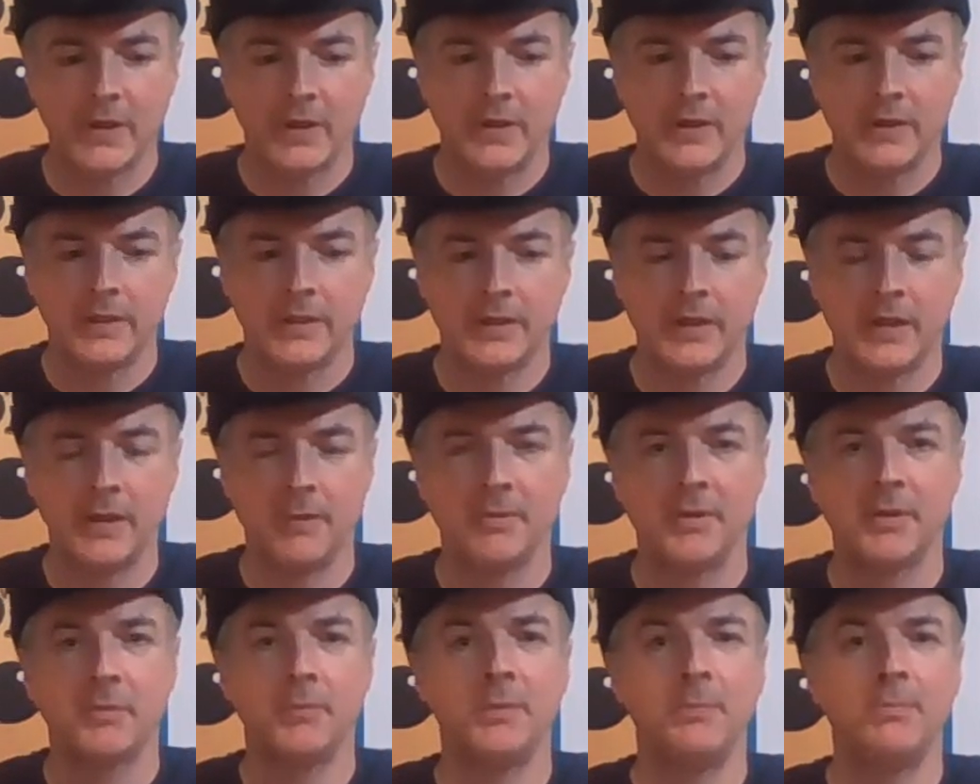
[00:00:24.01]
The games
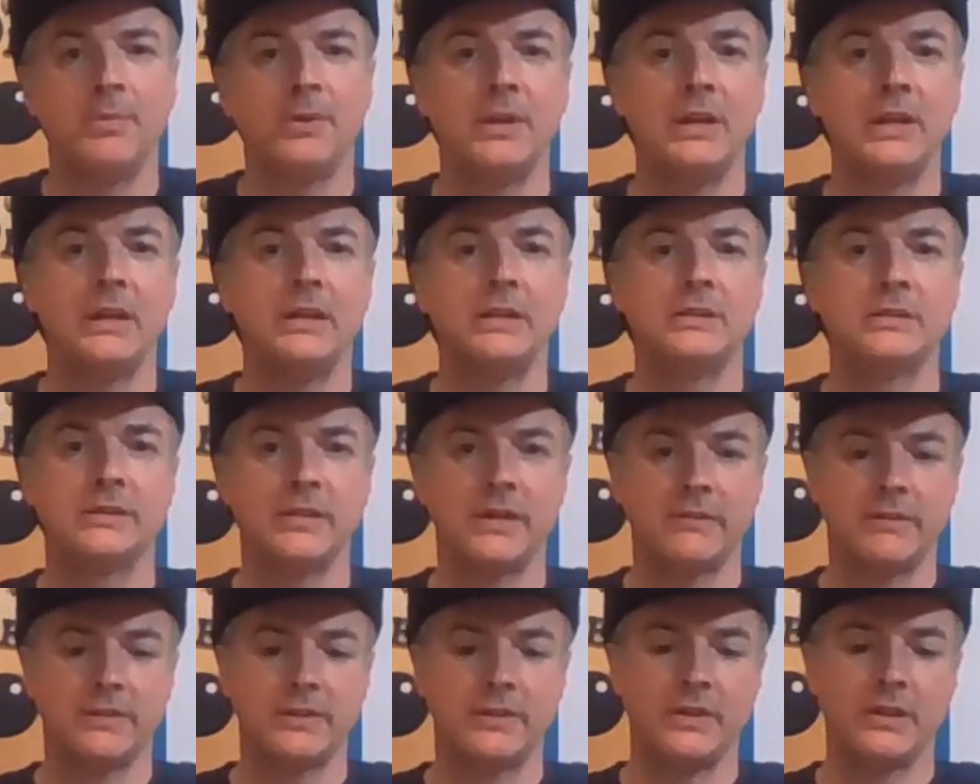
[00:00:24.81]
can be played
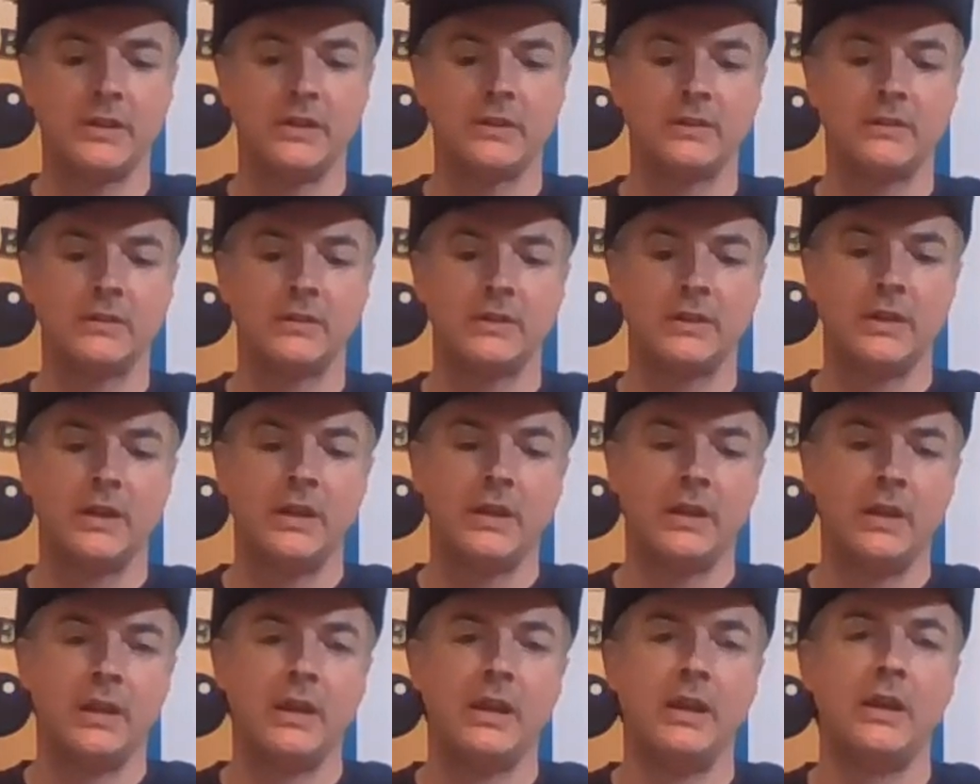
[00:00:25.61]
solitaire
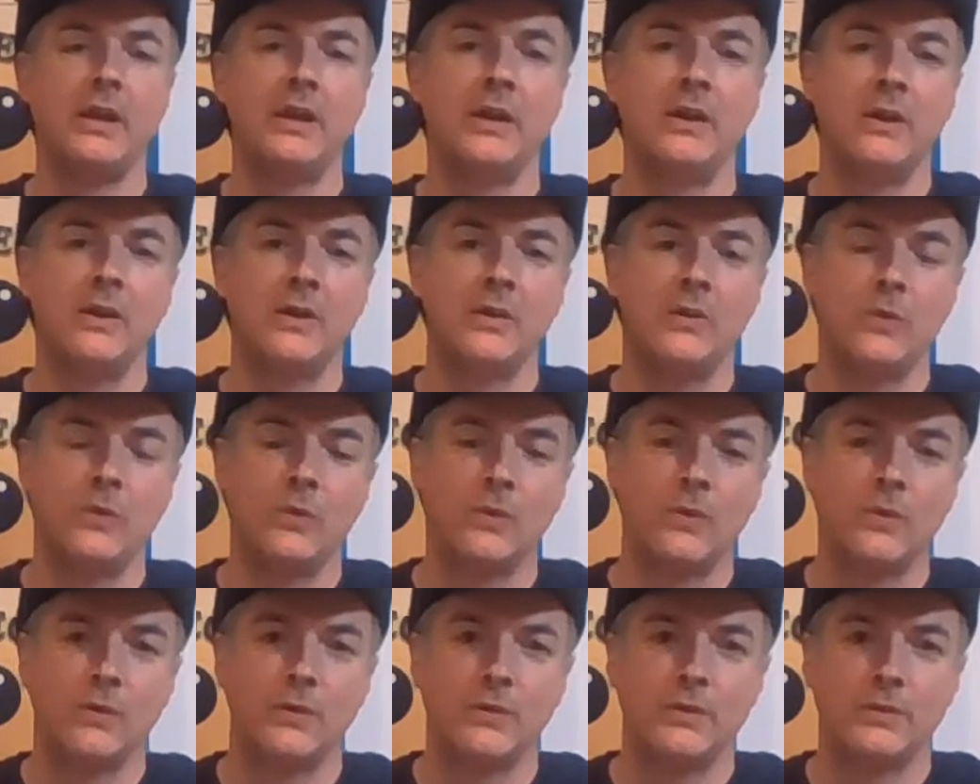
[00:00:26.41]

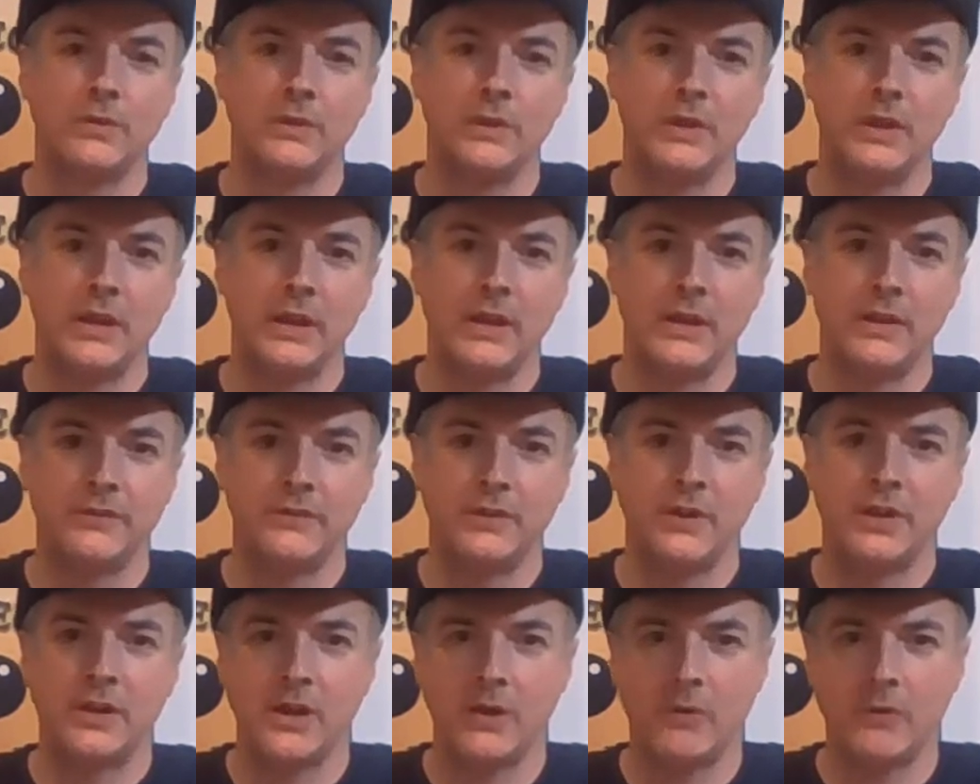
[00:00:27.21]
or as a
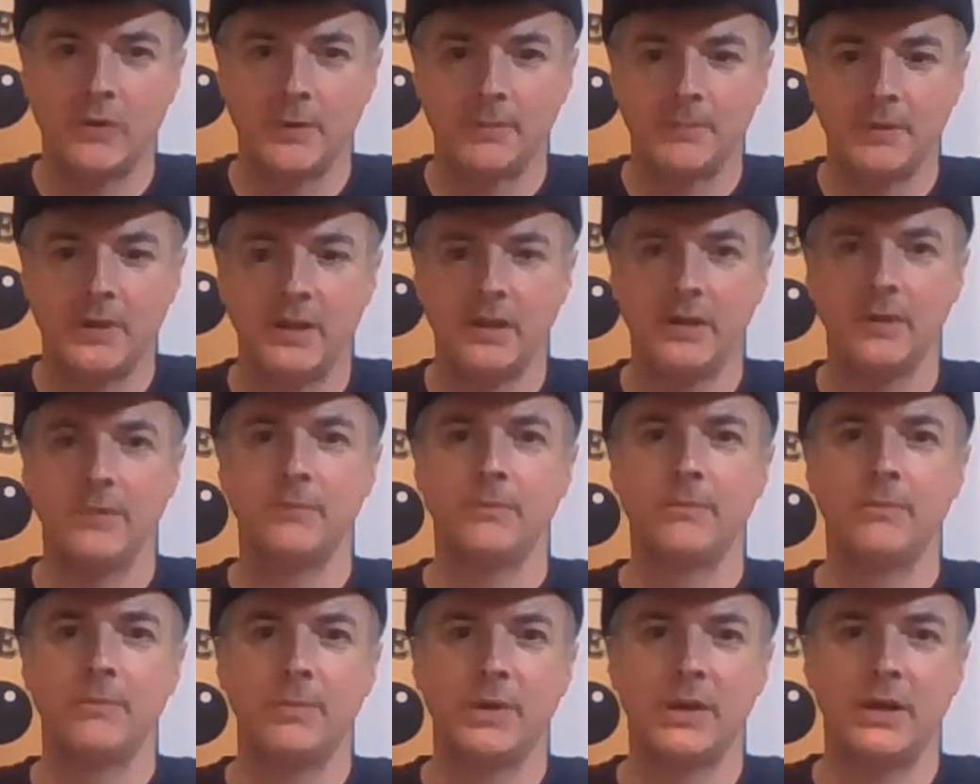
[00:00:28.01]
co-op game
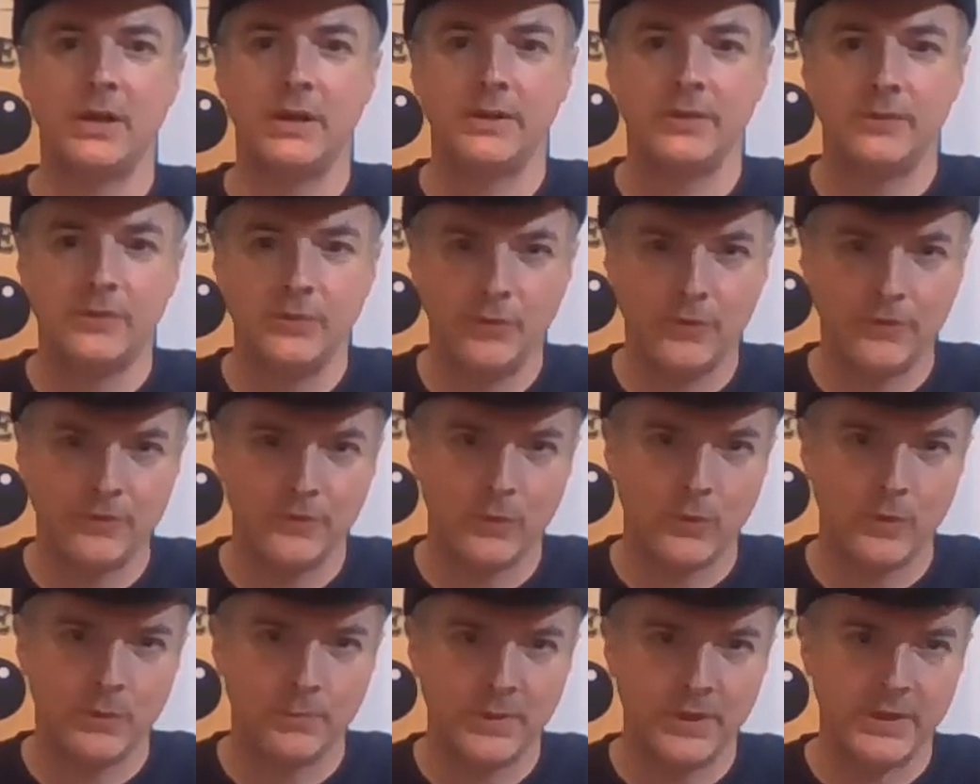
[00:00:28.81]
by 2 to
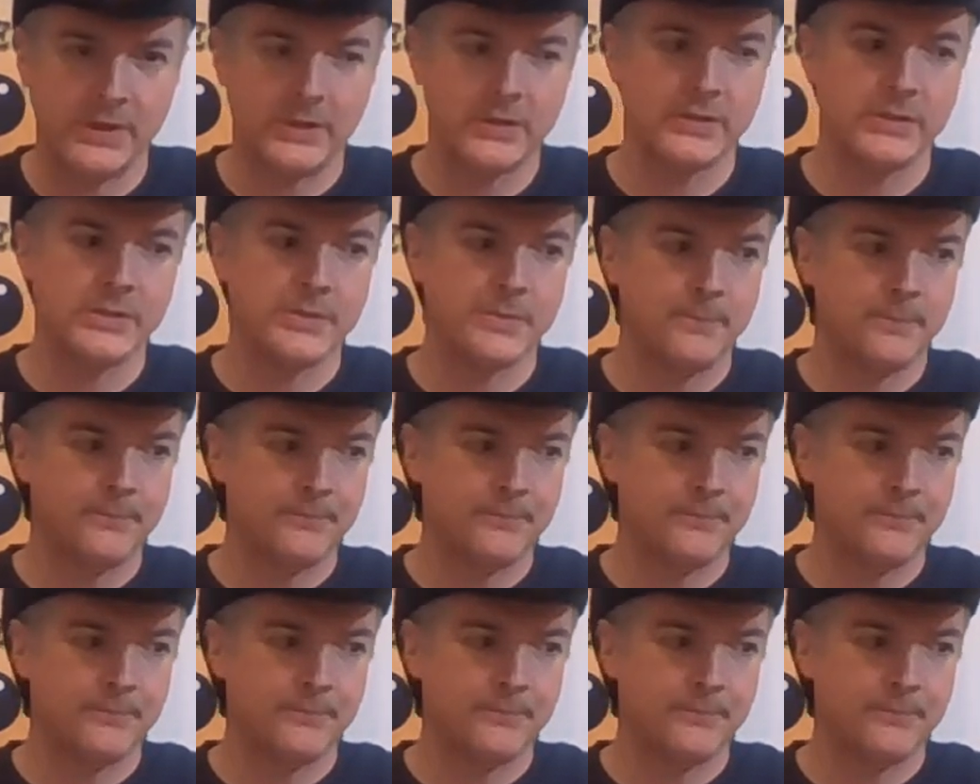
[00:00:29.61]
4 players.